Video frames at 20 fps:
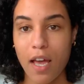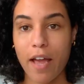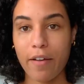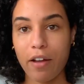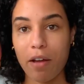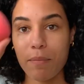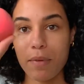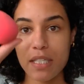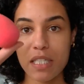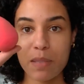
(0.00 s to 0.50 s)
I
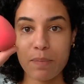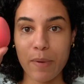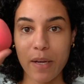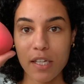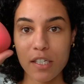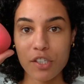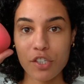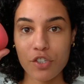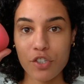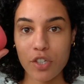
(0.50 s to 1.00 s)
got my
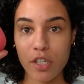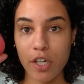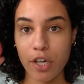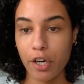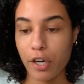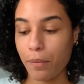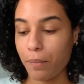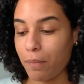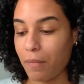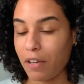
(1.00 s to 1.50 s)
sponge
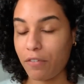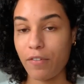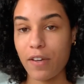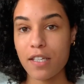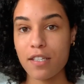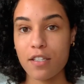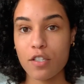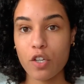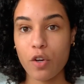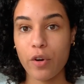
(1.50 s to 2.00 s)
here. My
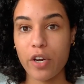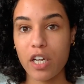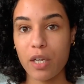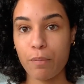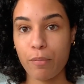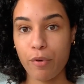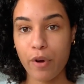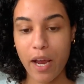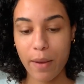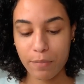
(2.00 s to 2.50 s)
face is already
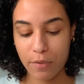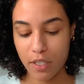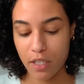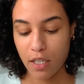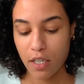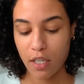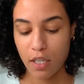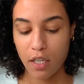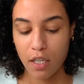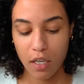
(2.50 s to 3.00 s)

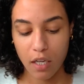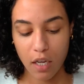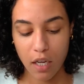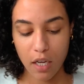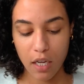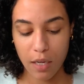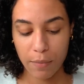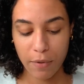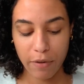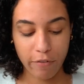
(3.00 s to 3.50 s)
prepped.
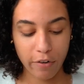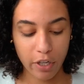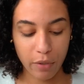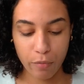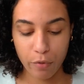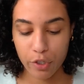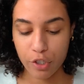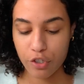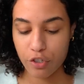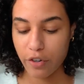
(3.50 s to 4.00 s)
Um, I've already
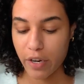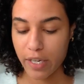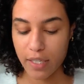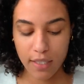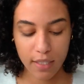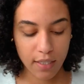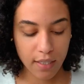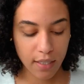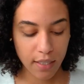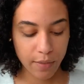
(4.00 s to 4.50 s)

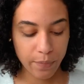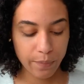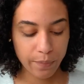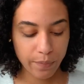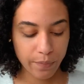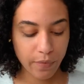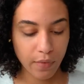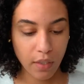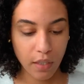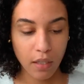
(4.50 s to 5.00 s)
moisturized it.
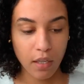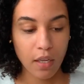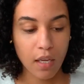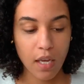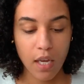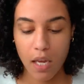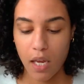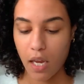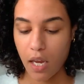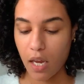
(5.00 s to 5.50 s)

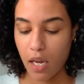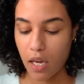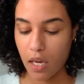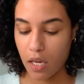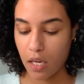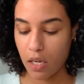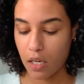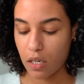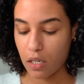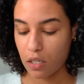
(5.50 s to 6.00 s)

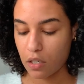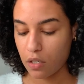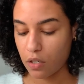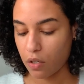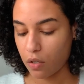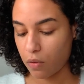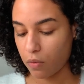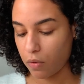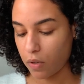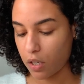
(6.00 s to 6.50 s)
And
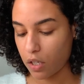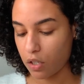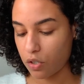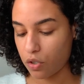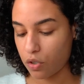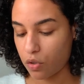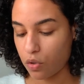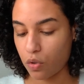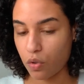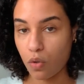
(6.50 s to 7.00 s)
we're gonna
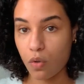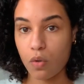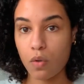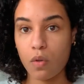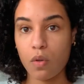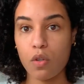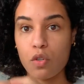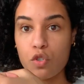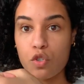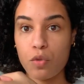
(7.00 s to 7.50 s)
do
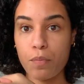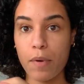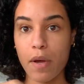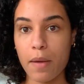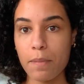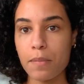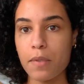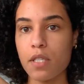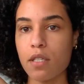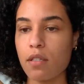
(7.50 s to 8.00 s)
two
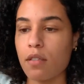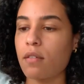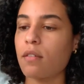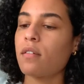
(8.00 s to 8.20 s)
pumps.